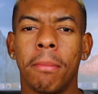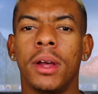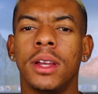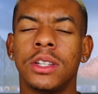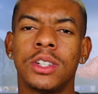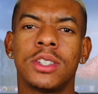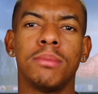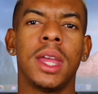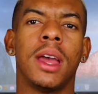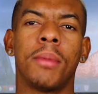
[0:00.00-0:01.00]
But it's just
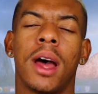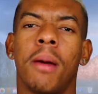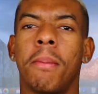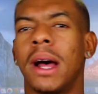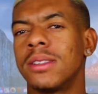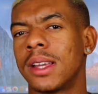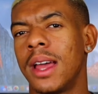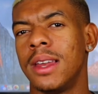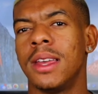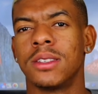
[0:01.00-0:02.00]
me. I'm not bouncing
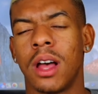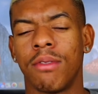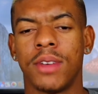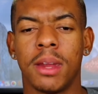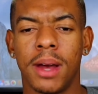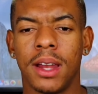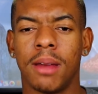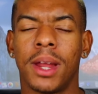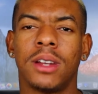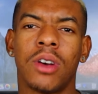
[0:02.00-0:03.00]
ideas off of anybody.
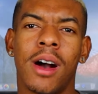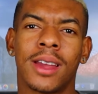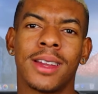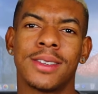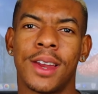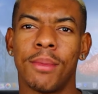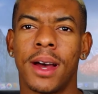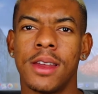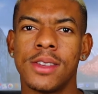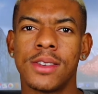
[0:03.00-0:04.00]
I'm not talking to anybody.